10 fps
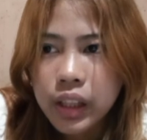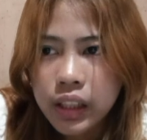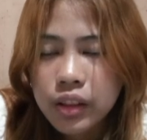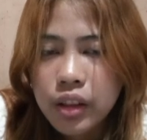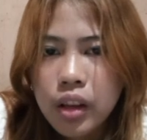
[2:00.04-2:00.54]

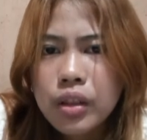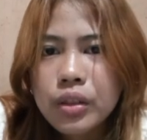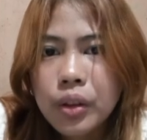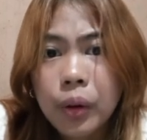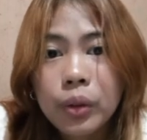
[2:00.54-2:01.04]
8.
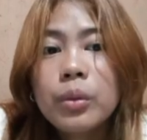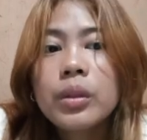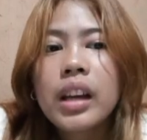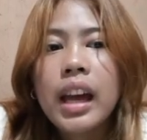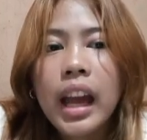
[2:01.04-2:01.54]
So
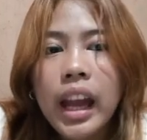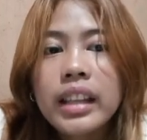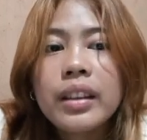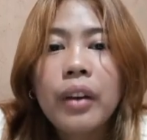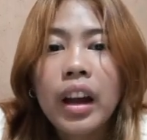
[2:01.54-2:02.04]

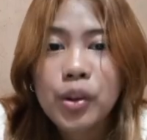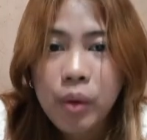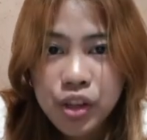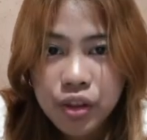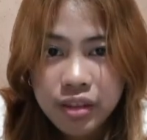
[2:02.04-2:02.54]
8
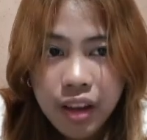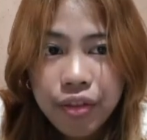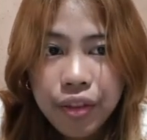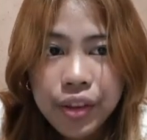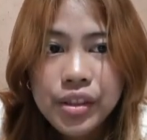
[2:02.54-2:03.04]
evacuation
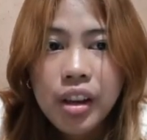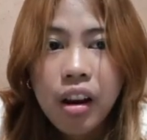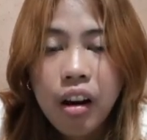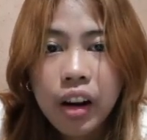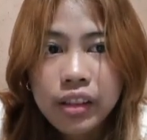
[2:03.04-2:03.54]
centers
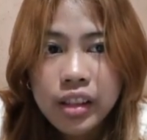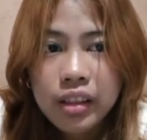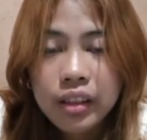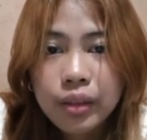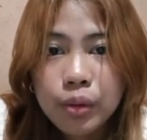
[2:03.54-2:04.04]
are
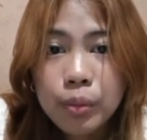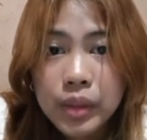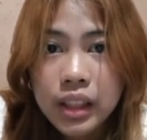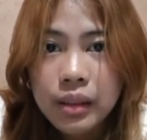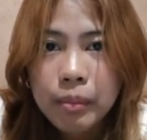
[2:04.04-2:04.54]
needed to
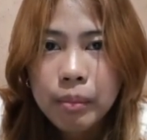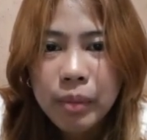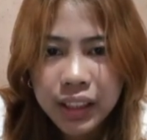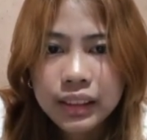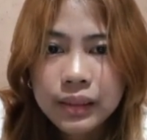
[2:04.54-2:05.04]
be
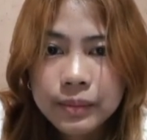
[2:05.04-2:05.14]
built.